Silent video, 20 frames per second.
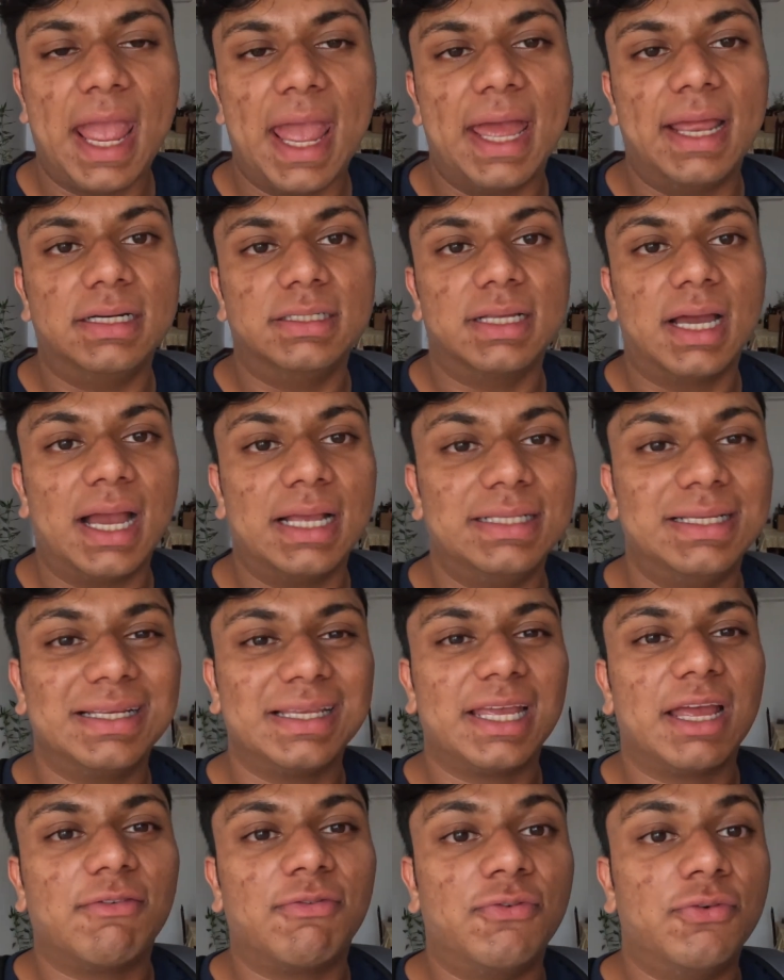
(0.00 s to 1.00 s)
And I
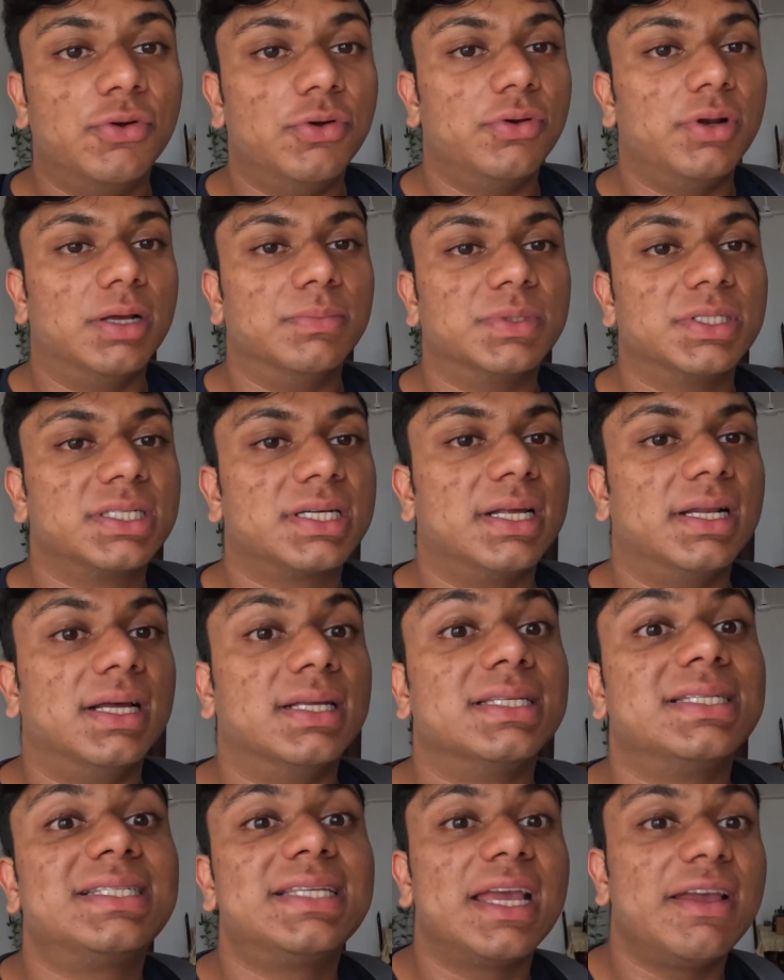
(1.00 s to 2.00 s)
didn't get food. I'm just
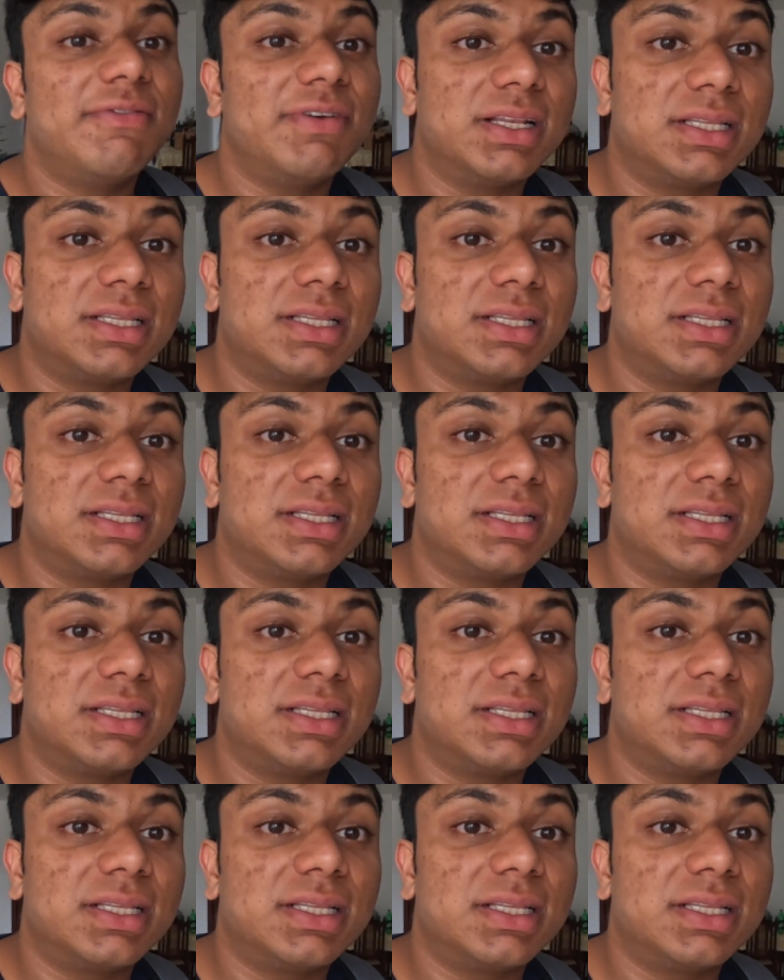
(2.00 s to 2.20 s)
gonna save